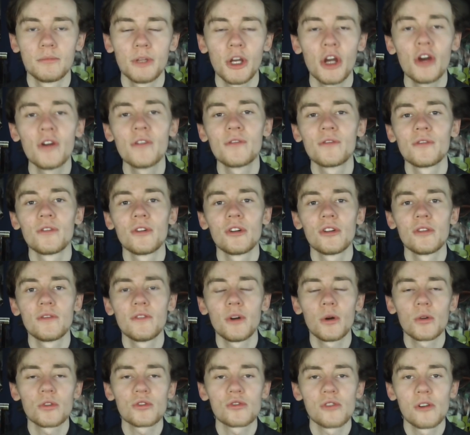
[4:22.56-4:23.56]
But overall,
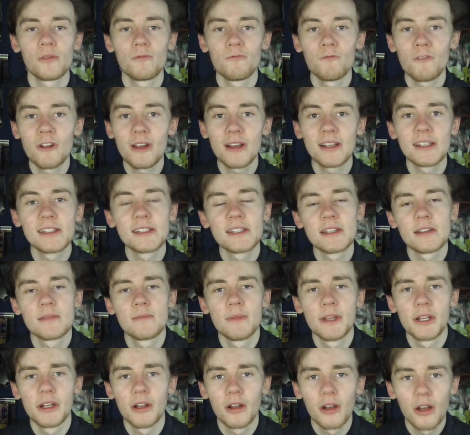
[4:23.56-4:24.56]
Voltron really
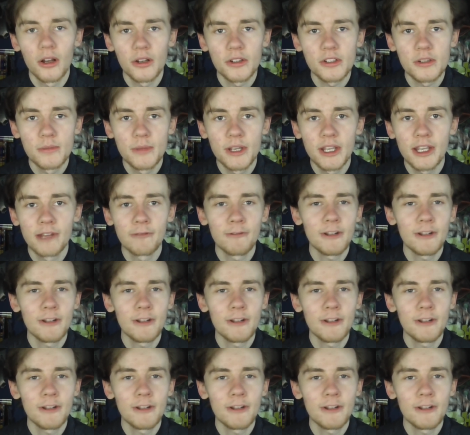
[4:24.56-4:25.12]
did mean a lot to me.